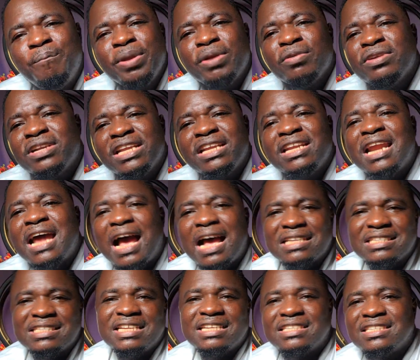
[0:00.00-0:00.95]
building
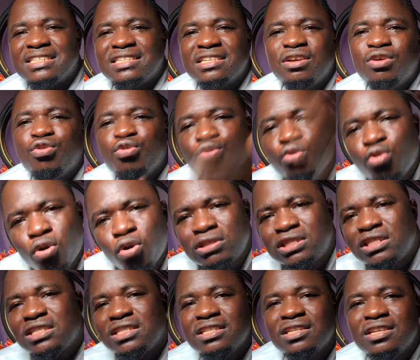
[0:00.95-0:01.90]
access
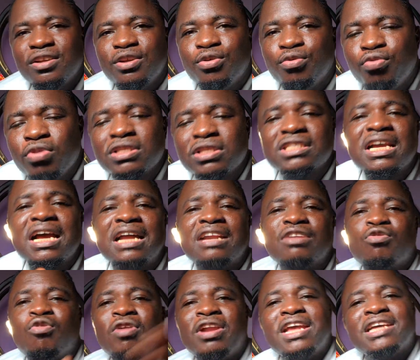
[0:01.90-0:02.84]
roads which
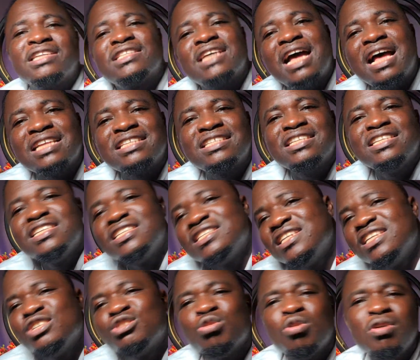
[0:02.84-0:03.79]
can connect us
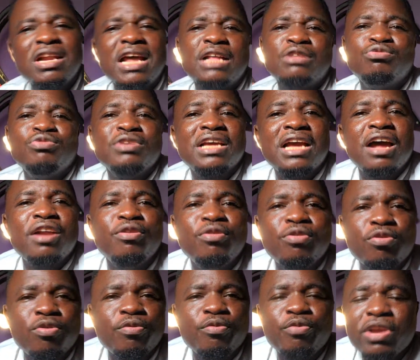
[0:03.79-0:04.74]
easily, so that we
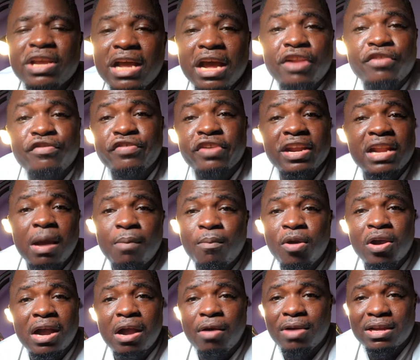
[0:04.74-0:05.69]
can trade
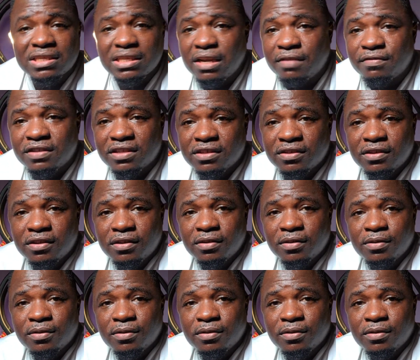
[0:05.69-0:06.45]
among ourselves.